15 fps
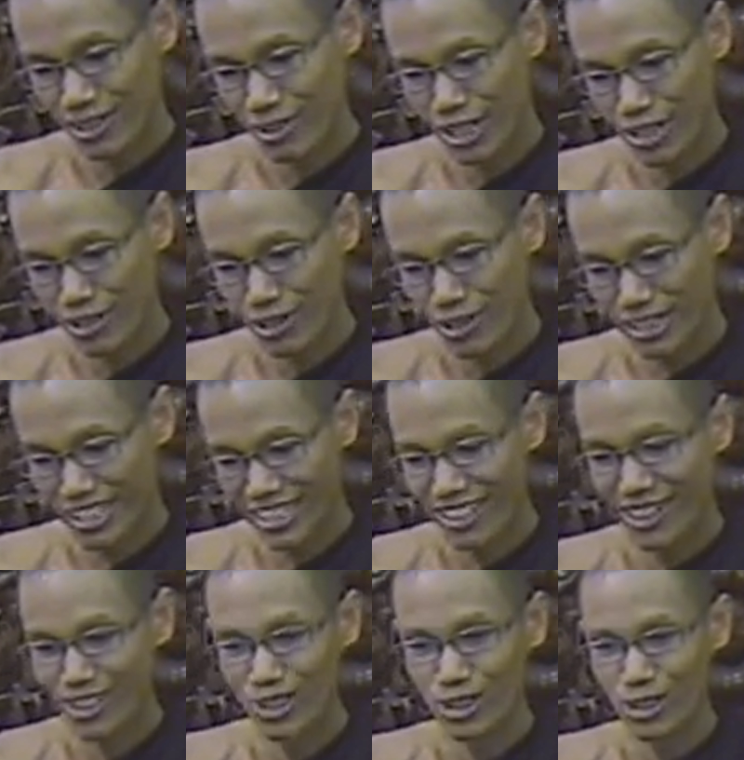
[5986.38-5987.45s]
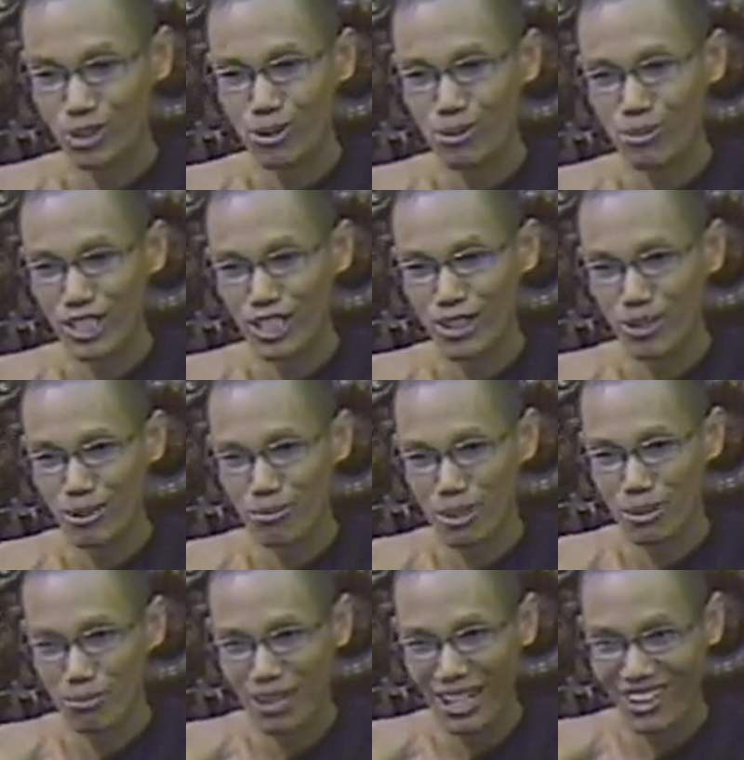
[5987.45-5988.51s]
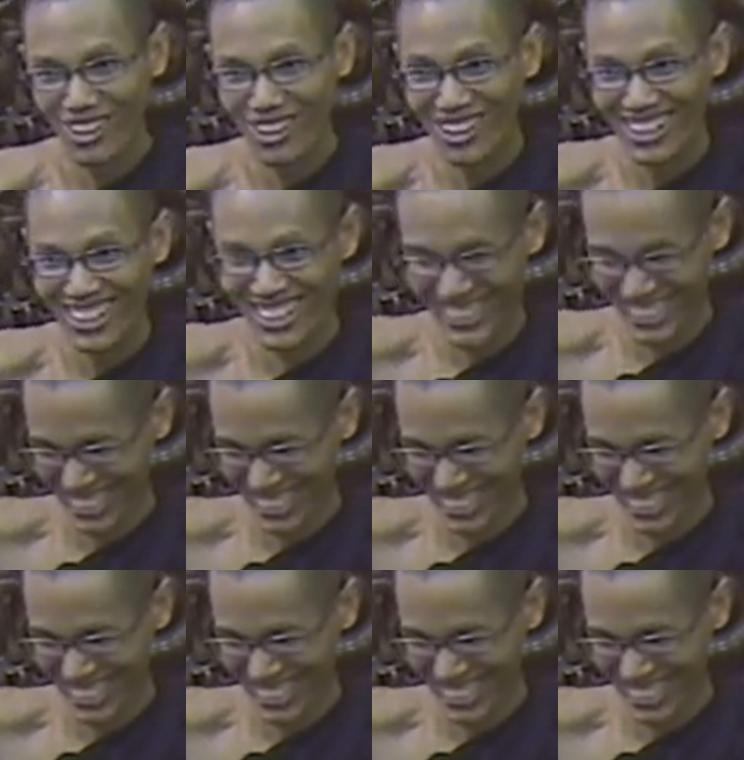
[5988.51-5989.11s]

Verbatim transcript: quite okay, although you may not remember all.